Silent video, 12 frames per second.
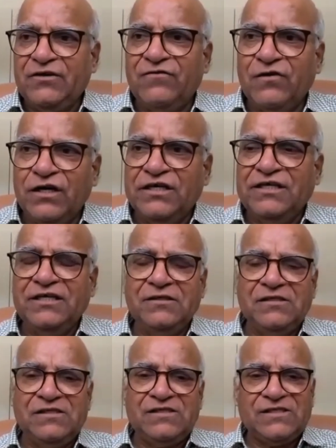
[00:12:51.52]
of
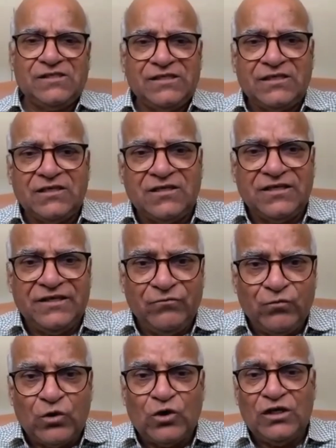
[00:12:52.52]
hurdles that are
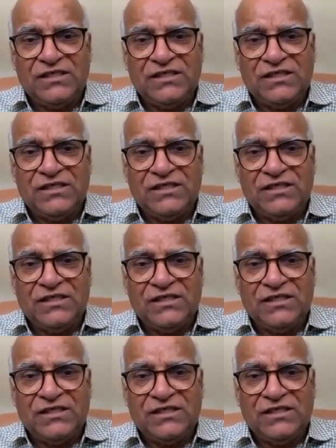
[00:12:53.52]
involved